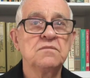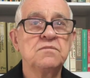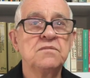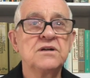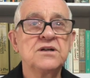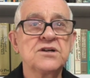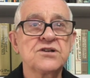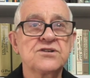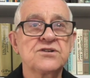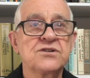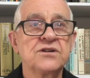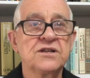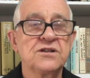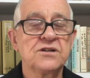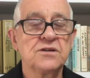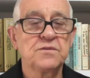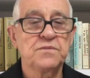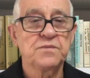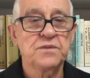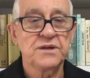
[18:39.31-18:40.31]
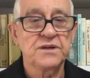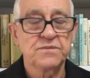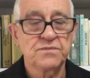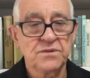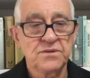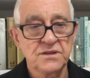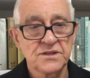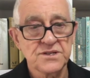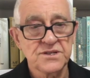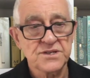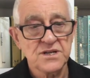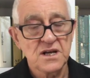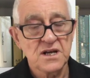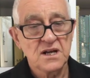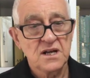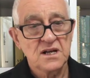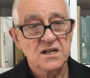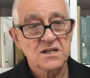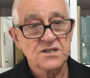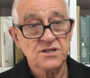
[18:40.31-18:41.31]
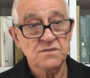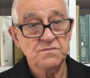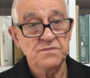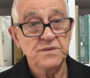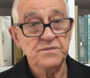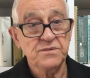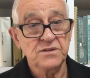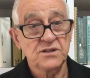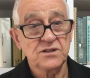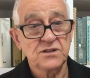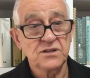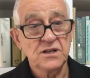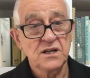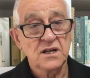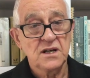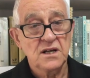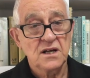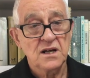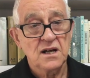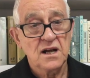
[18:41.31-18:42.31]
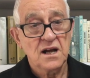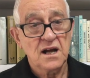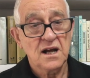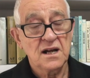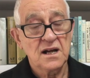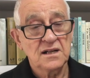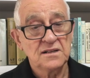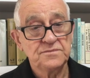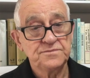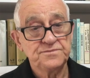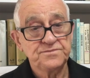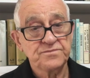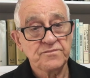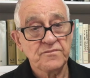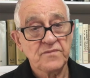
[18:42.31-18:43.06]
ministering to people is some people that are um,